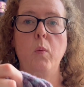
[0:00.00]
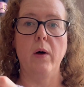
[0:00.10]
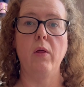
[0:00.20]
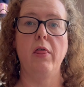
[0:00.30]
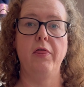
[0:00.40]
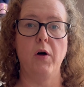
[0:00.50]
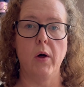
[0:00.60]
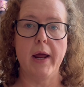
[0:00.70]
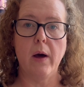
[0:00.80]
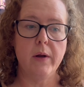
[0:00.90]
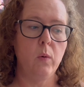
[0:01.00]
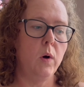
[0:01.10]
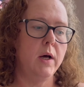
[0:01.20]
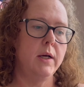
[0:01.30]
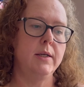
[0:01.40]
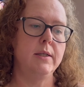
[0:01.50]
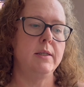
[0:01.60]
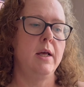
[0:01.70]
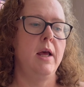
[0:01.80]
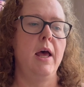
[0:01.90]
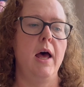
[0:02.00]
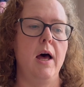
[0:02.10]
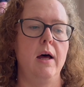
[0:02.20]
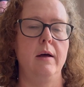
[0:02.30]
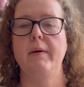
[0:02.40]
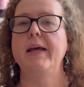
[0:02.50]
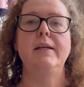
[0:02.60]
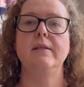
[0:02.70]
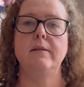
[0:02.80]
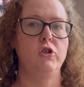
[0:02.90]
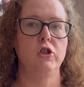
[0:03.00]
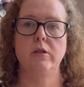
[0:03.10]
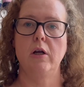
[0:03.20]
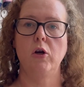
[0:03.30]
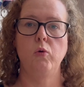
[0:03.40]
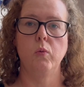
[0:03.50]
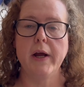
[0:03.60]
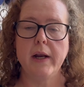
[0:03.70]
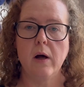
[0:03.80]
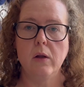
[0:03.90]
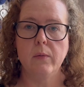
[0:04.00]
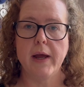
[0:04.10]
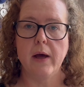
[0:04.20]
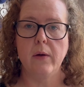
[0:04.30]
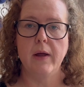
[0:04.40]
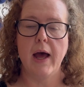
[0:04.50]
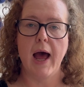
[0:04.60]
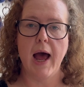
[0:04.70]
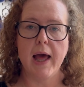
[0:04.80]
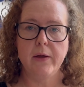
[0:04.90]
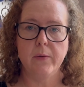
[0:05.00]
well thought out it was. It is just great all around. Highly